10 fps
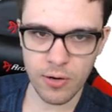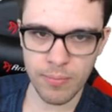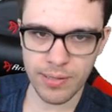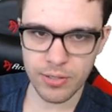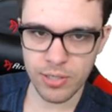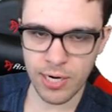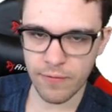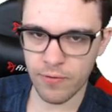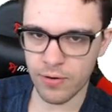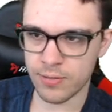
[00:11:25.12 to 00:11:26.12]
uh, just
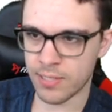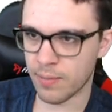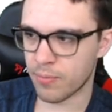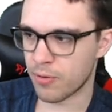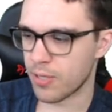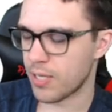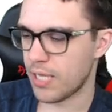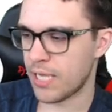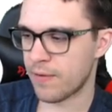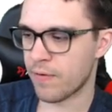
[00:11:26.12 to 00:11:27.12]
kind of going back to check, for
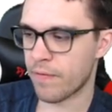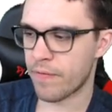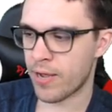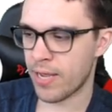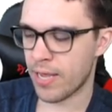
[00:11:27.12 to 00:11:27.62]
example,